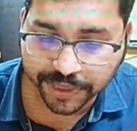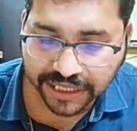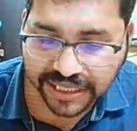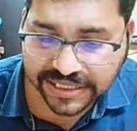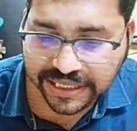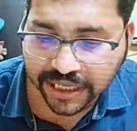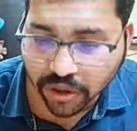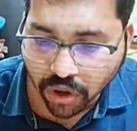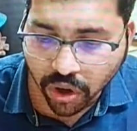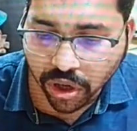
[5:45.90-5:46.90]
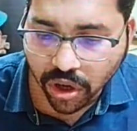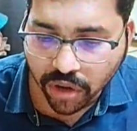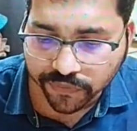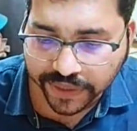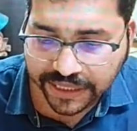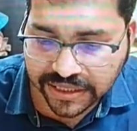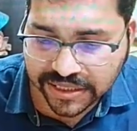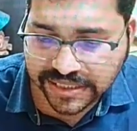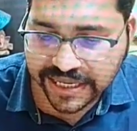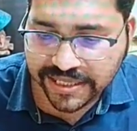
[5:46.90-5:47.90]
breezy call of
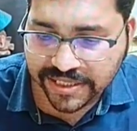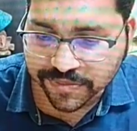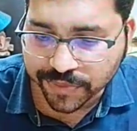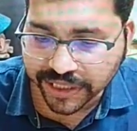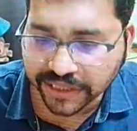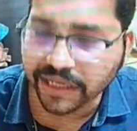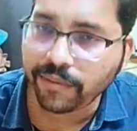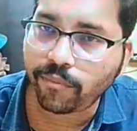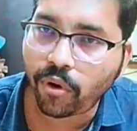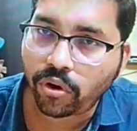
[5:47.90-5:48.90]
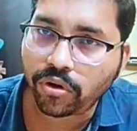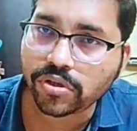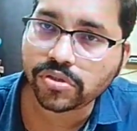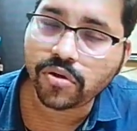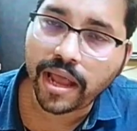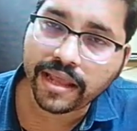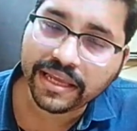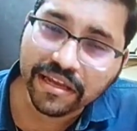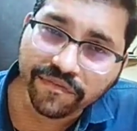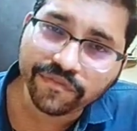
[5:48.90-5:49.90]
incense breathing morn. So
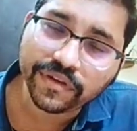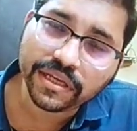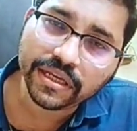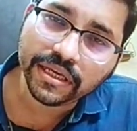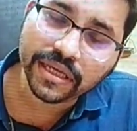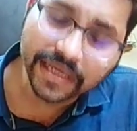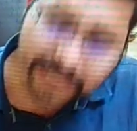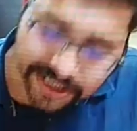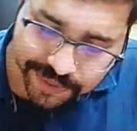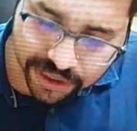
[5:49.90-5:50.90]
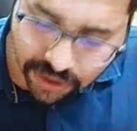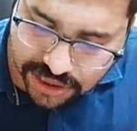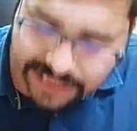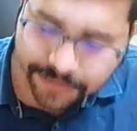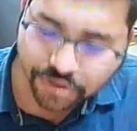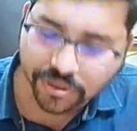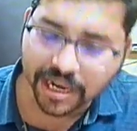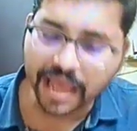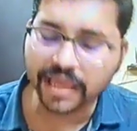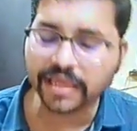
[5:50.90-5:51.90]
if it is being
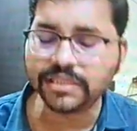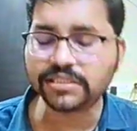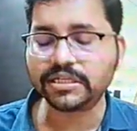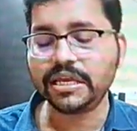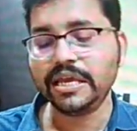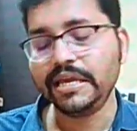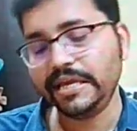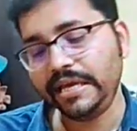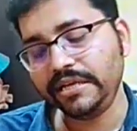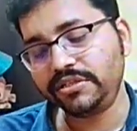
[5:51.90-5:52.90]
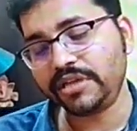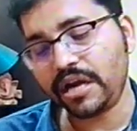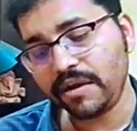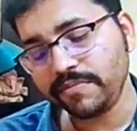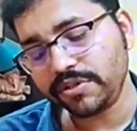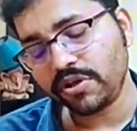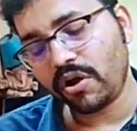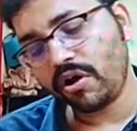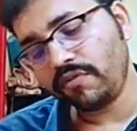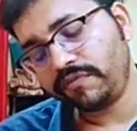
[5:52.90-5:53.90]
conceptualized in terms
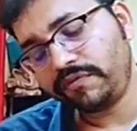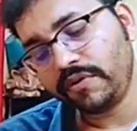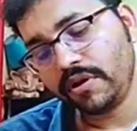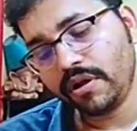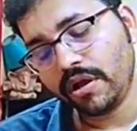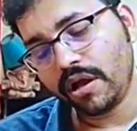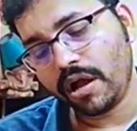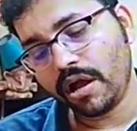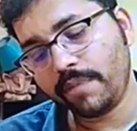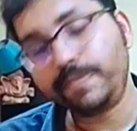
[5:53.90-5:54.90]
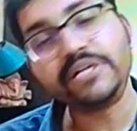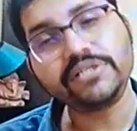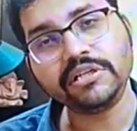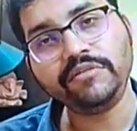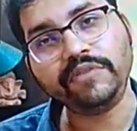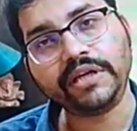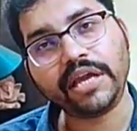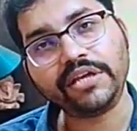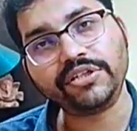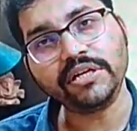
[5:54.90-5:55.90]
of
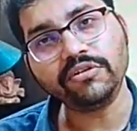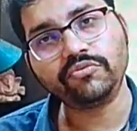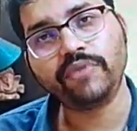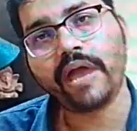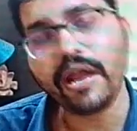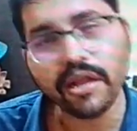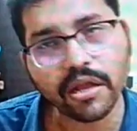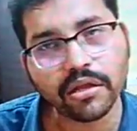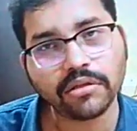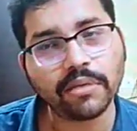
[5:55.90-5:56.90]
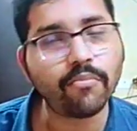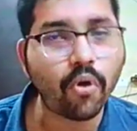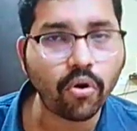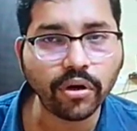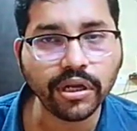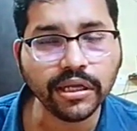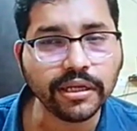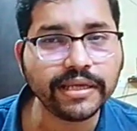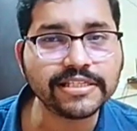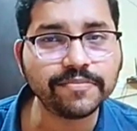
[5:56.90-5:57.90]
personification, where the
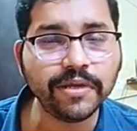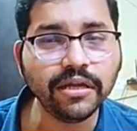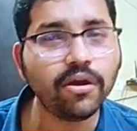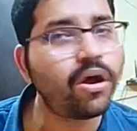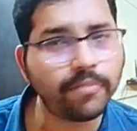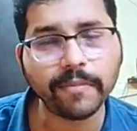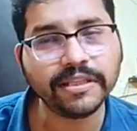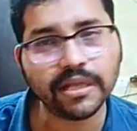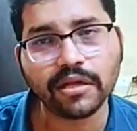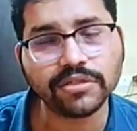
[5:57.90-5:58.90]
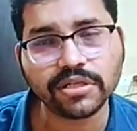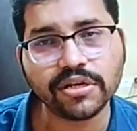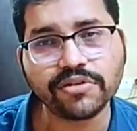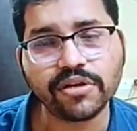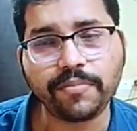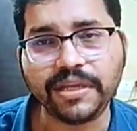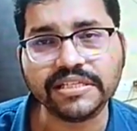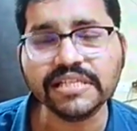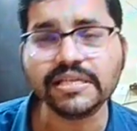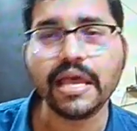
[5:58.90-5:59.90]
morning is being, or maybe the genital
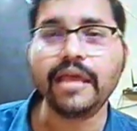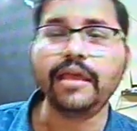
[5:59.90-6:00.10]
breezes